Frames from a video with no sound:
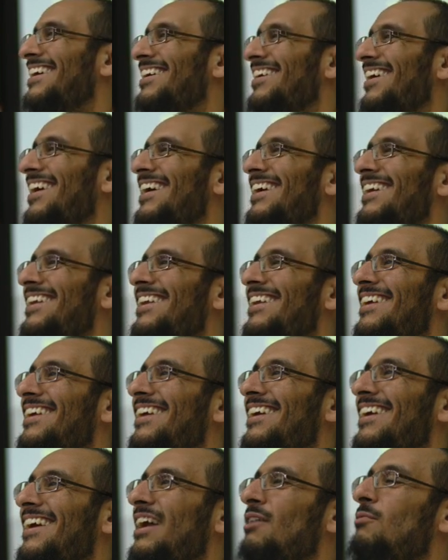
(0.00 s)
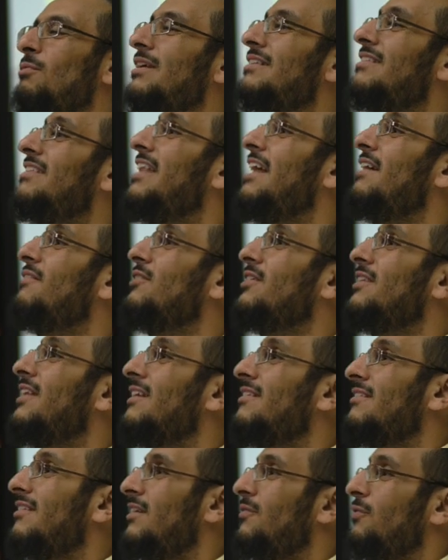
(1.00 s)
Right? It was never
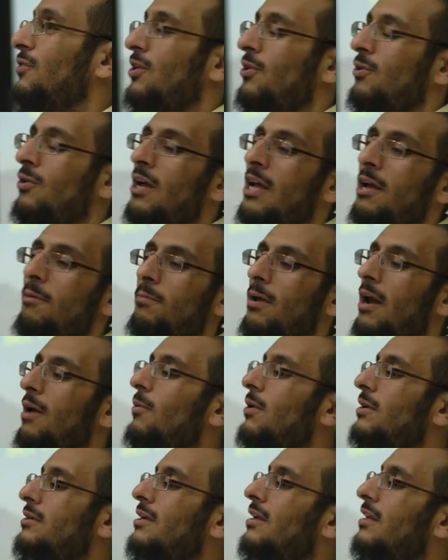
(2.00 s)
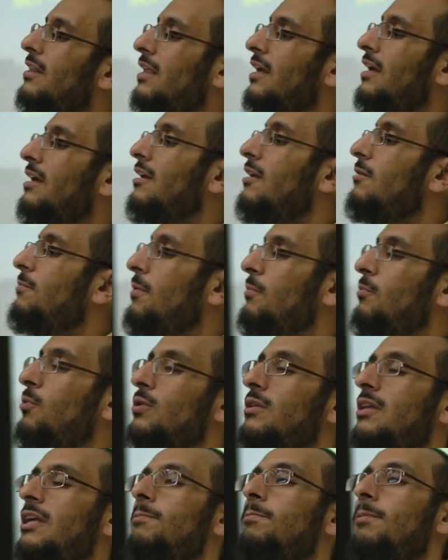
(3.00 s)
destined for you. But I want you to think a little bit more
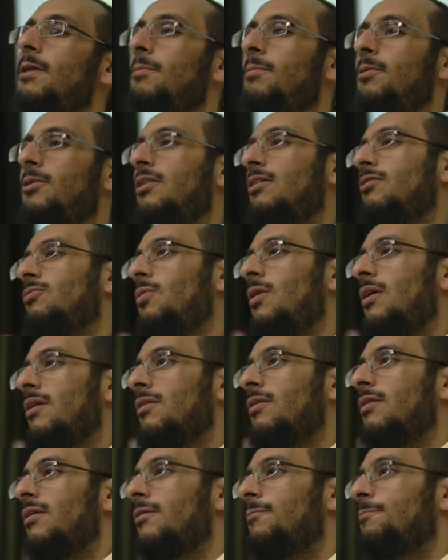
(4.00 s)
deeply about this water.